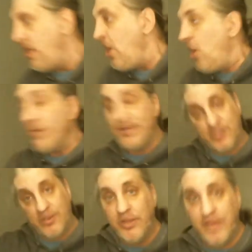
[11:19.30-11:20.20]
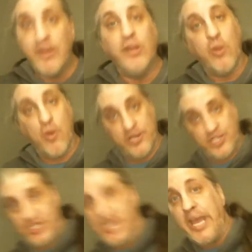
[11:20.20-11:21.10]
Whereas if you live in a large
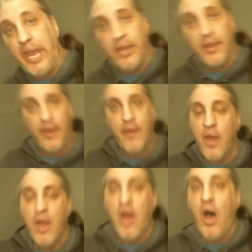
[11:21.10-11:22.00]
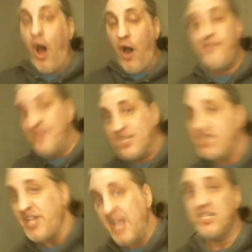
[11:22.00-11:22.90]
city, of
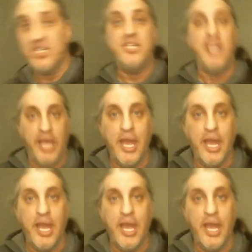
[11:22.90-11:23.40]
necessity,